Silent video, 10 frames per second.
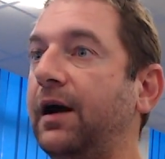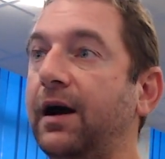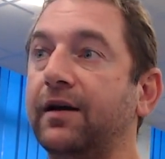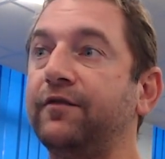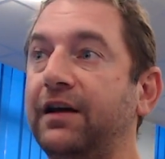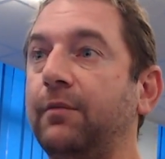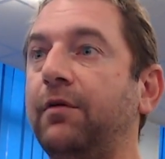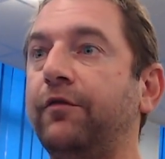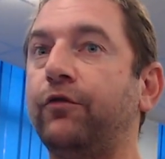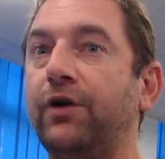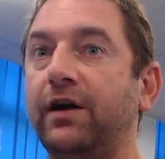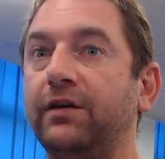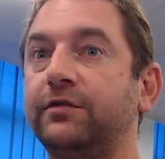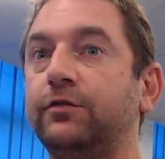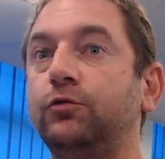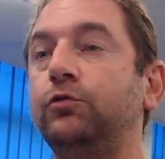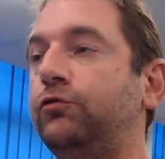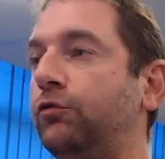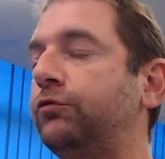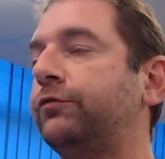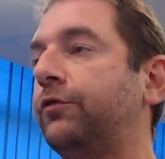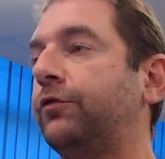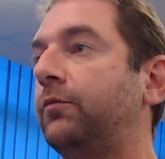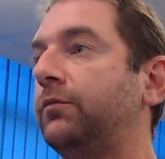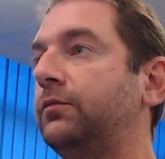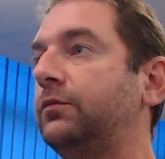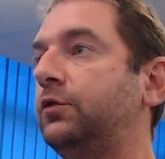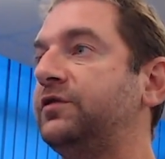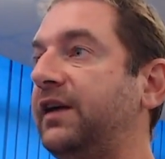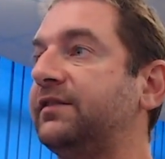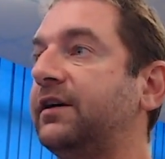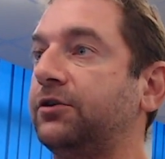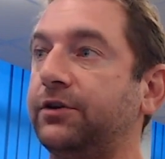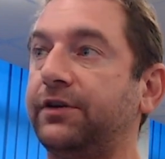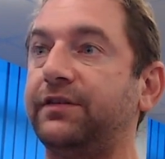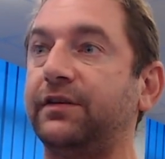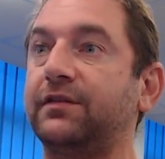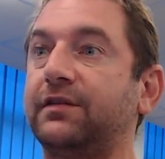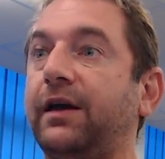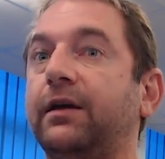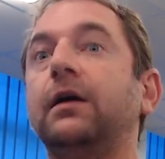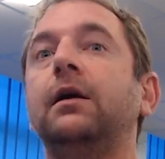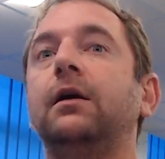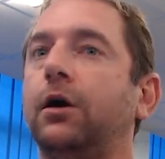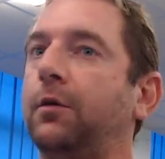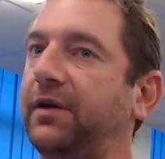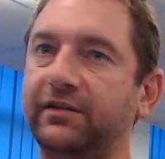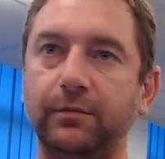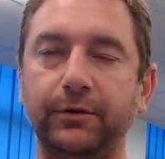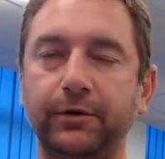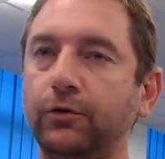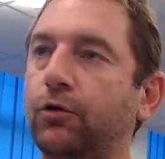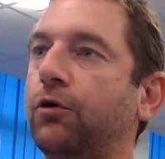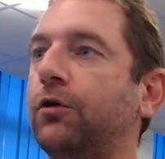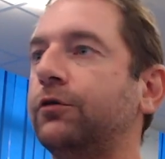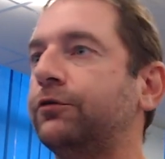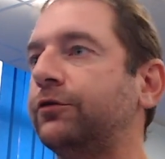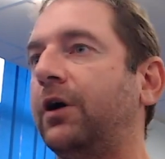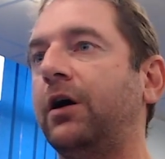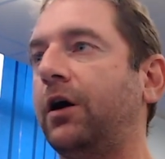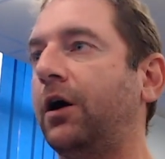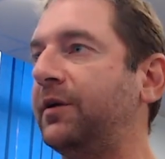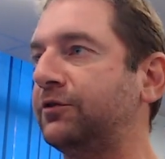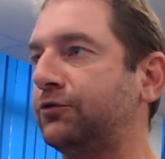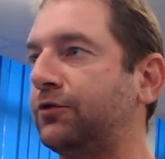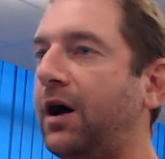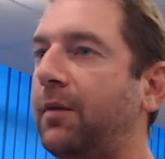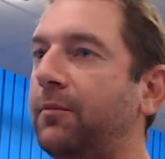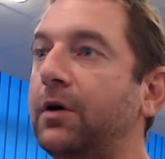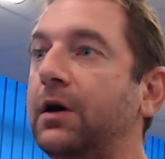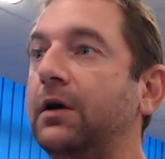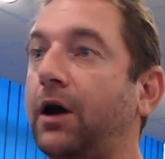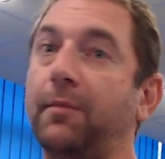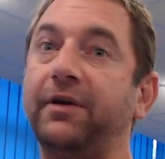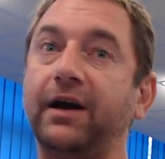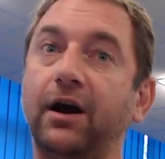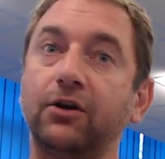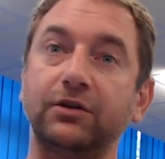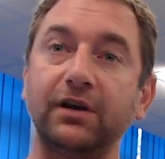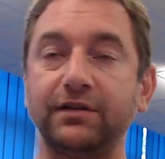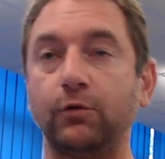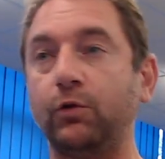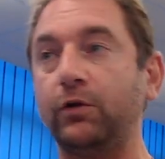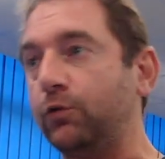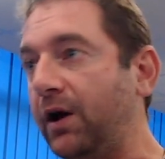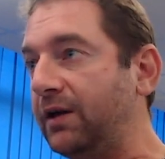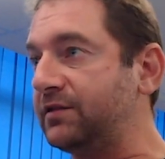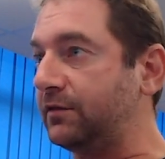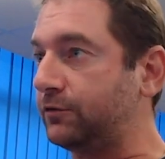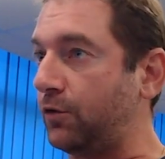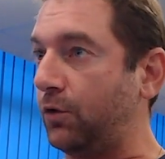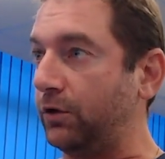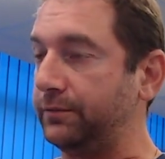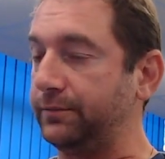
are available for us to choose from, to change characteristics like how many CPU cores, how much RAM, how many hard drives and which ones, and so on.